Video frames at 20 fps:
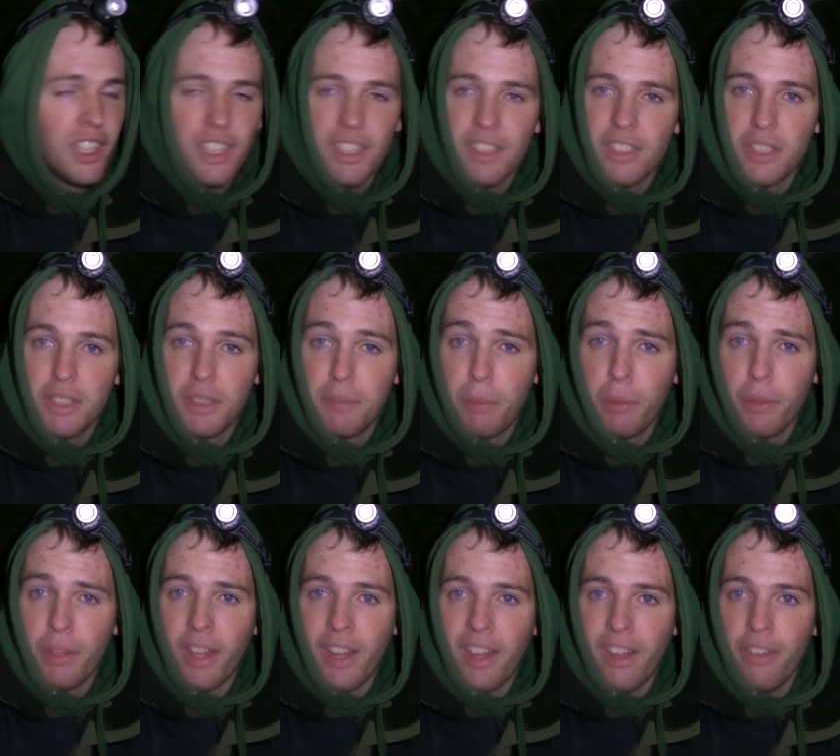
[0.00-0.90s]
to put
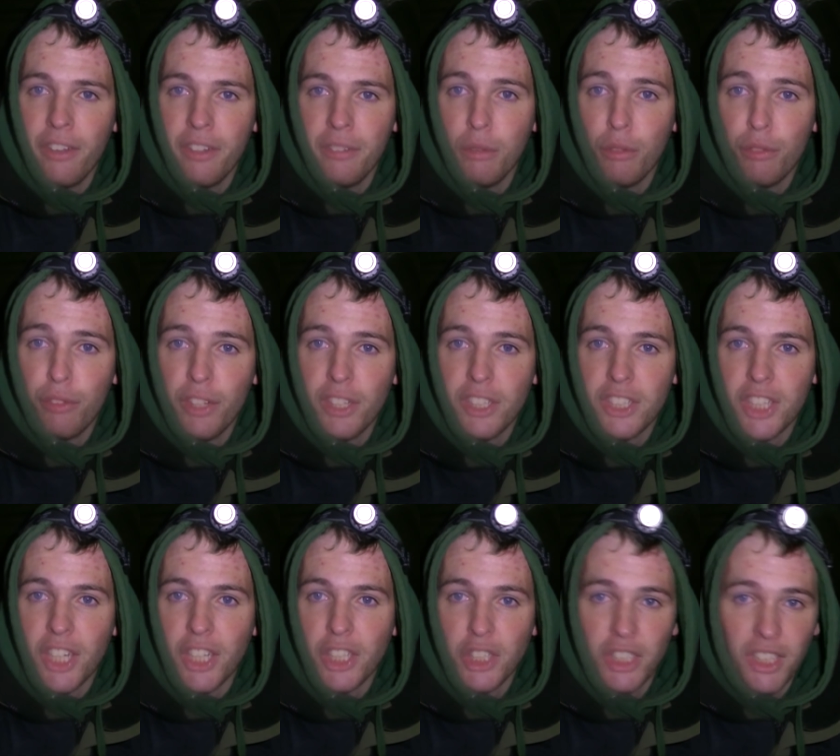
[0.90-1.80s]
that on in my first
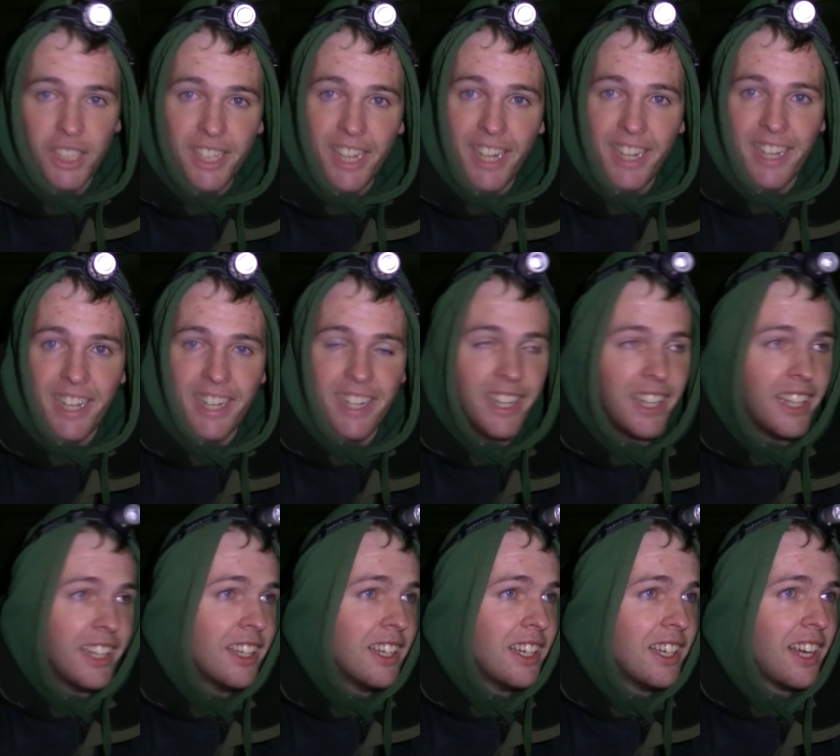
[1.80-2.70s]
session and get it in here
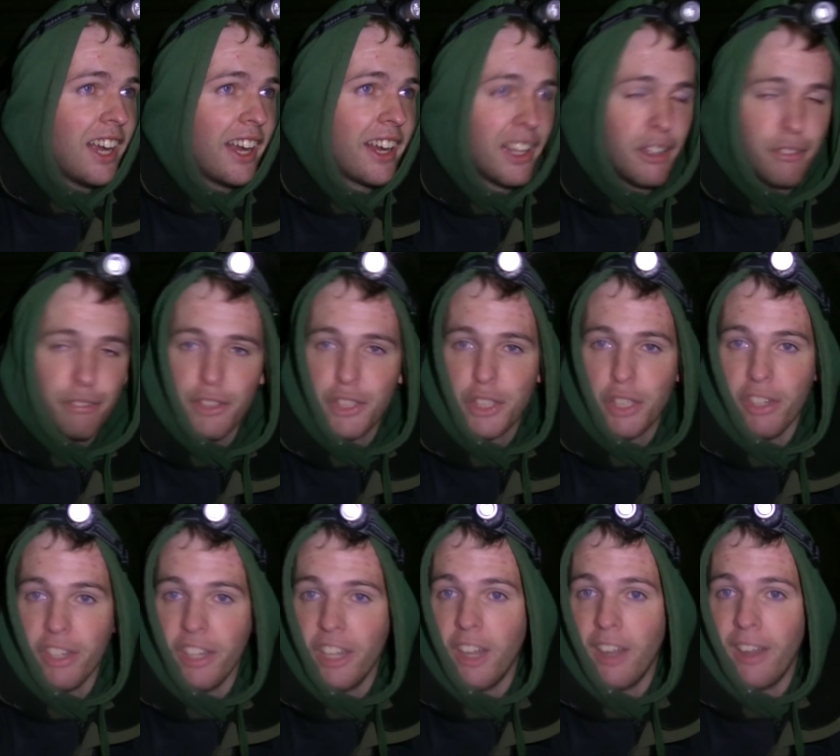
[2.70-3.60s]
and get a fish on
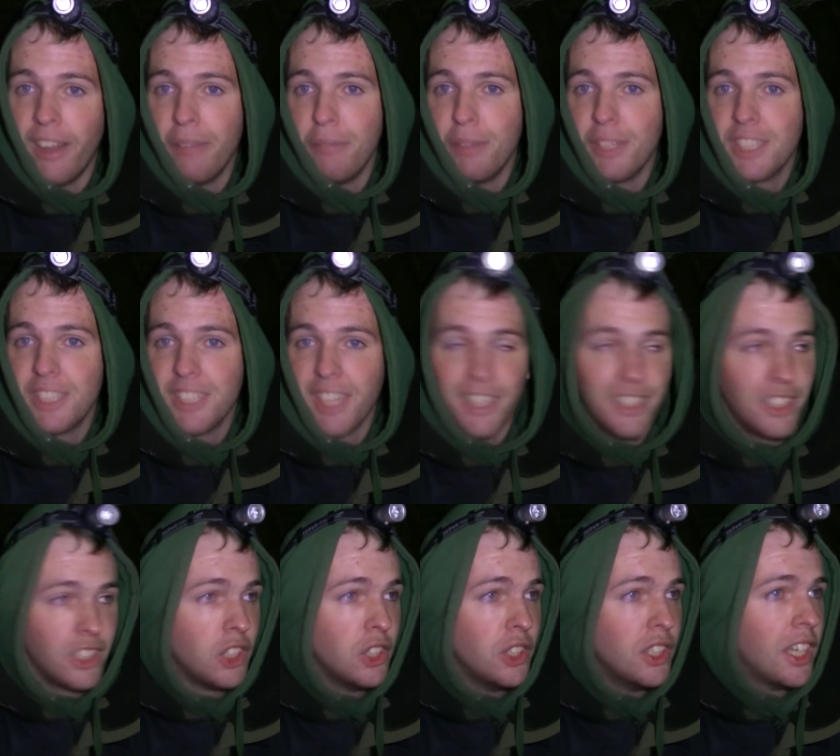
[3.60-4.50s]
it, I am
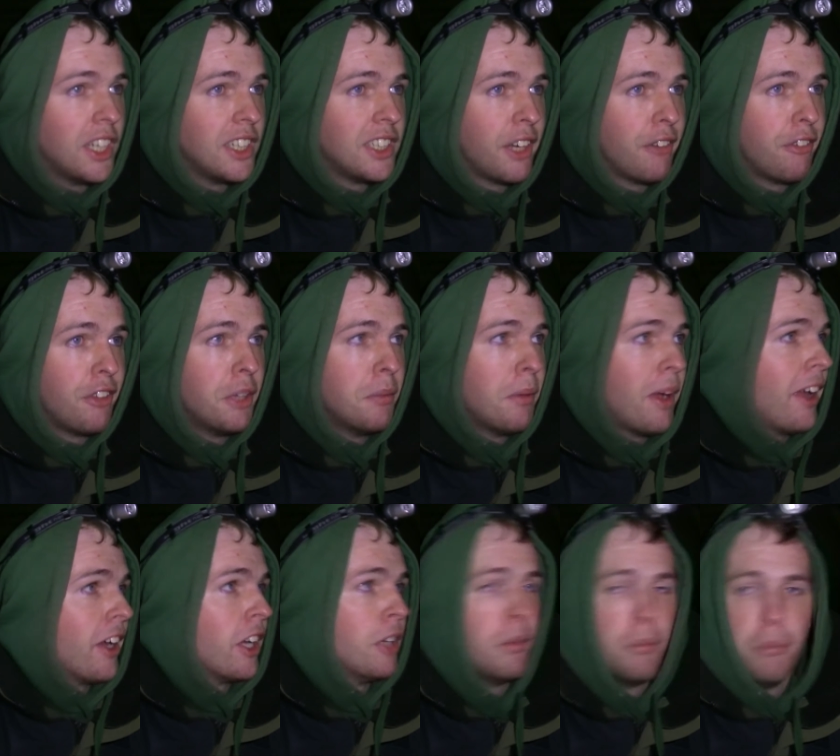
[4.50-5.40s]
ecstatic, because that is definitely the bait
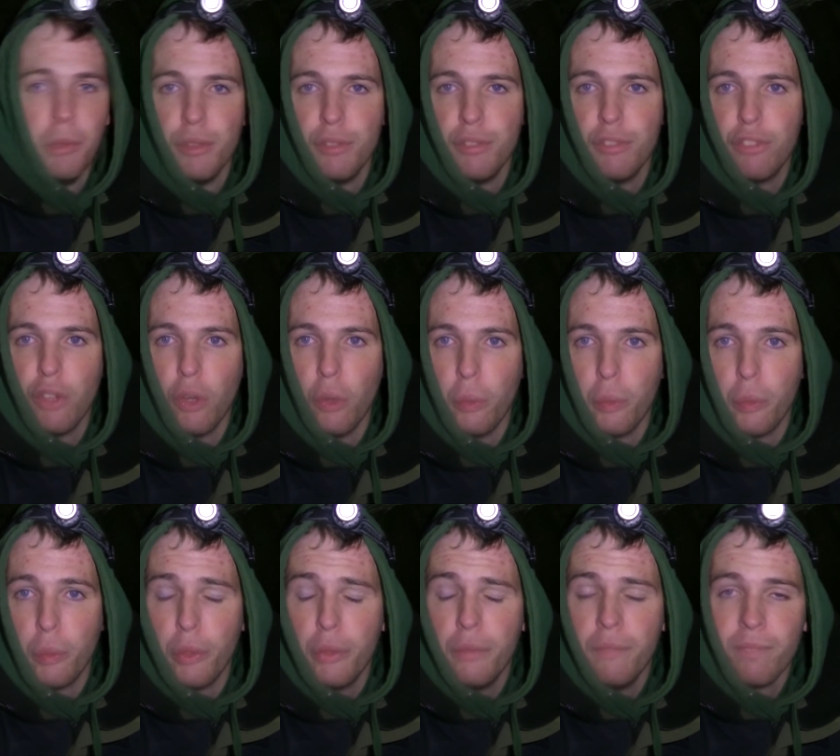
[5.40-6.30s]
I'm going to be moving forward
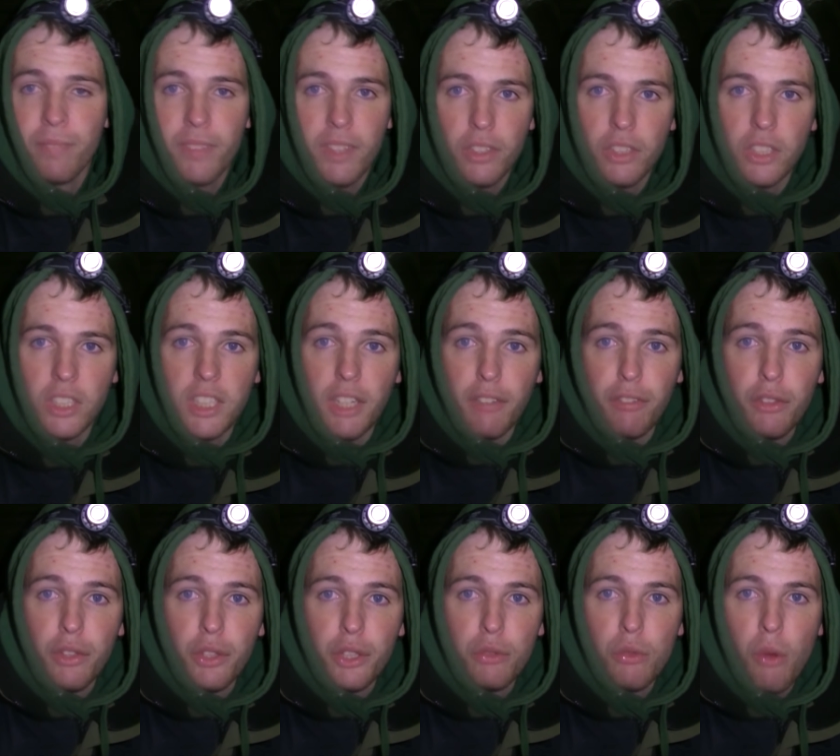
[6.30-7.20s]
with. There's definitely
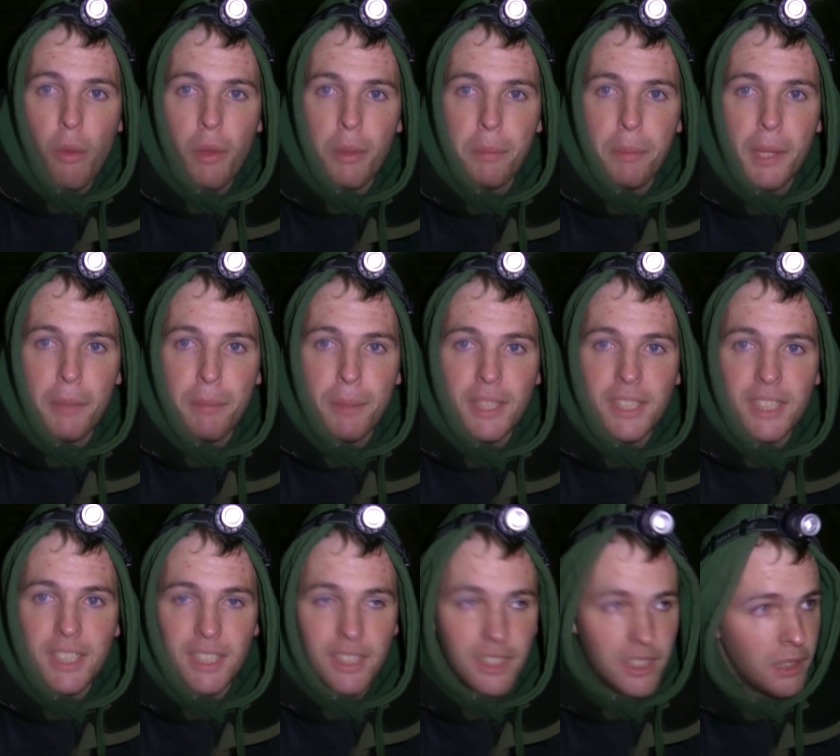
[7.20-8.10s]
nothing wrong with the
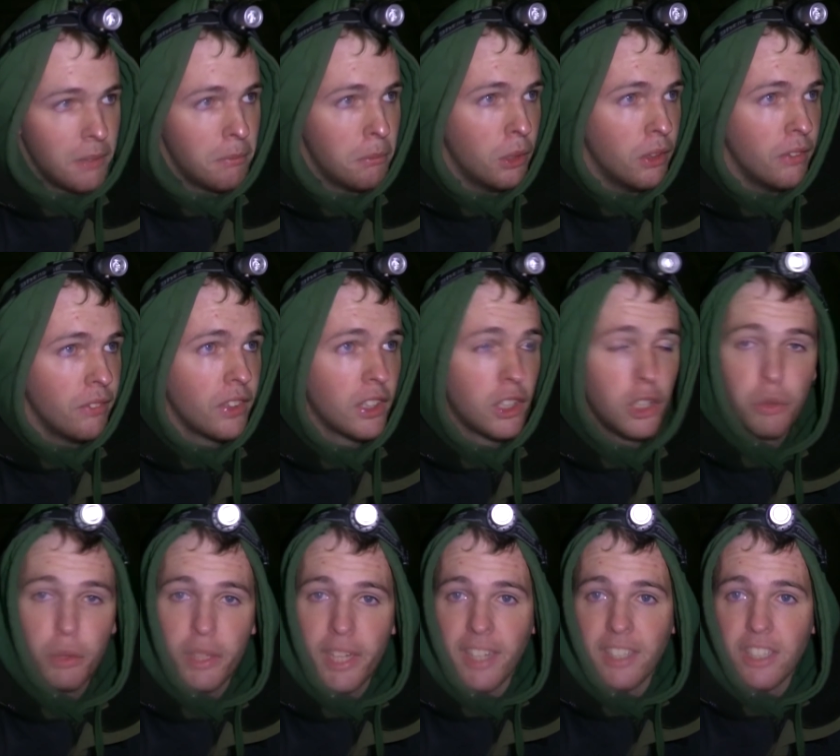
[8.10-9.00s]
PP60, but because
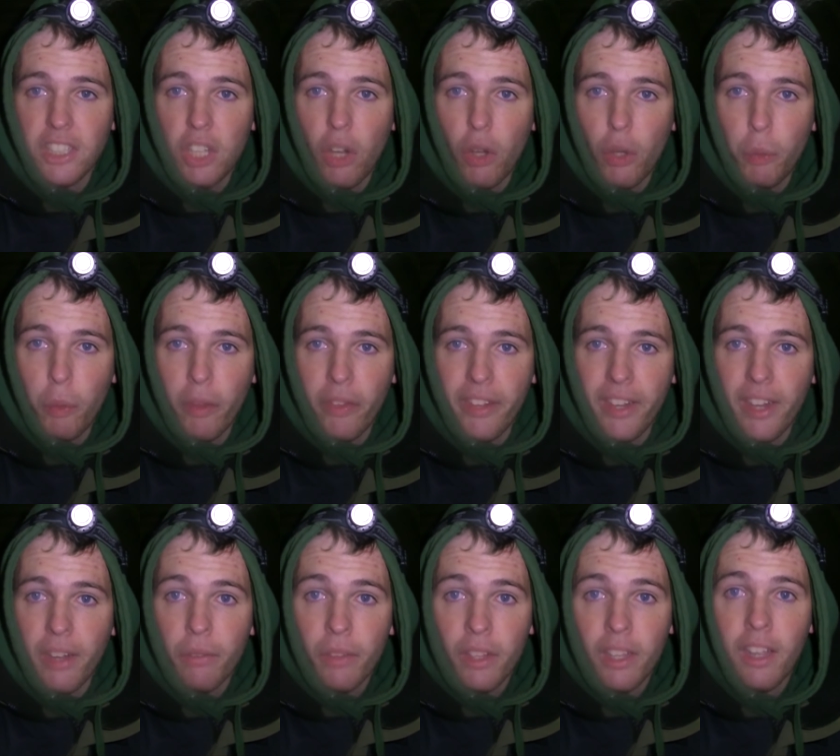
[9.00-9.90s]
we're getting to colder weather
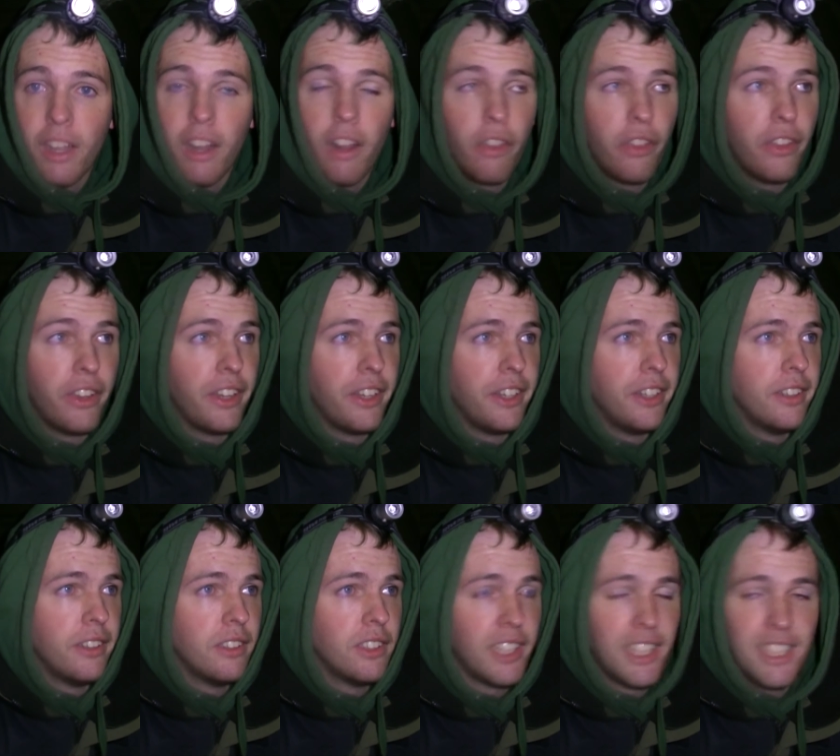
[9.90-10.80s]
now, the
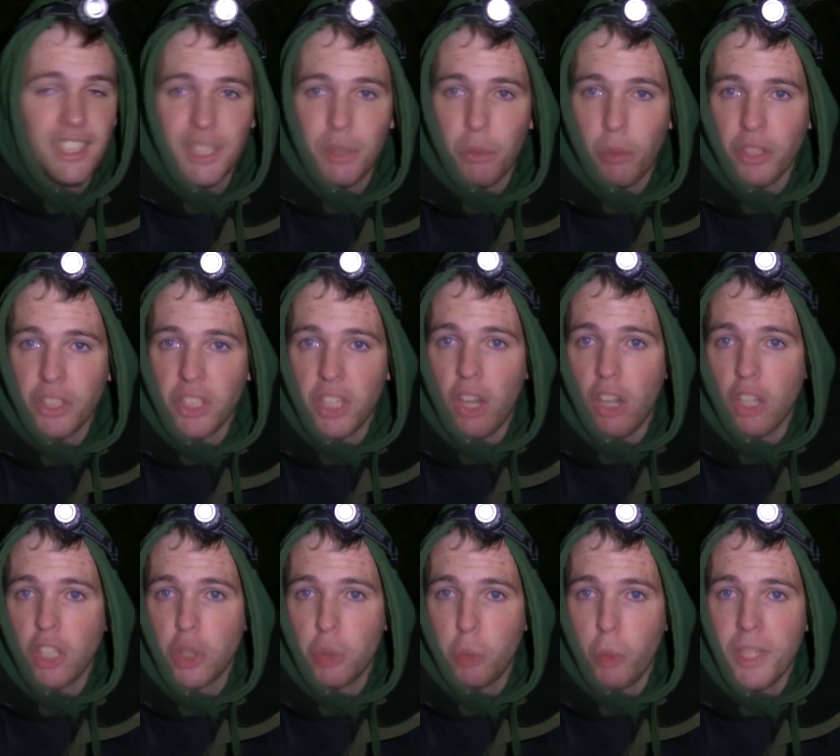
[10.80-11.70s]
DT1 is a
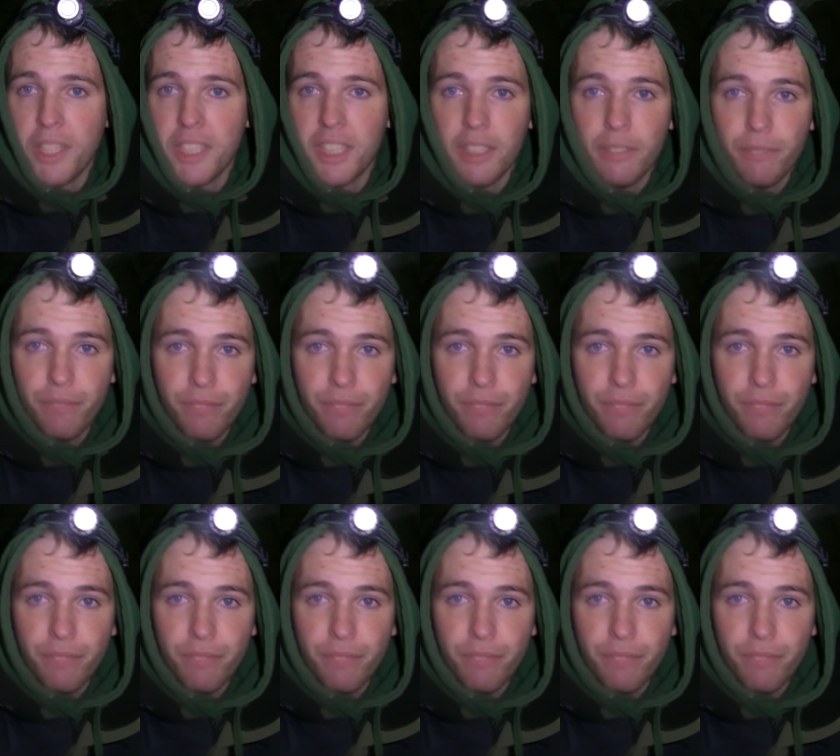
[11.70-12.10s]
lot sweeter,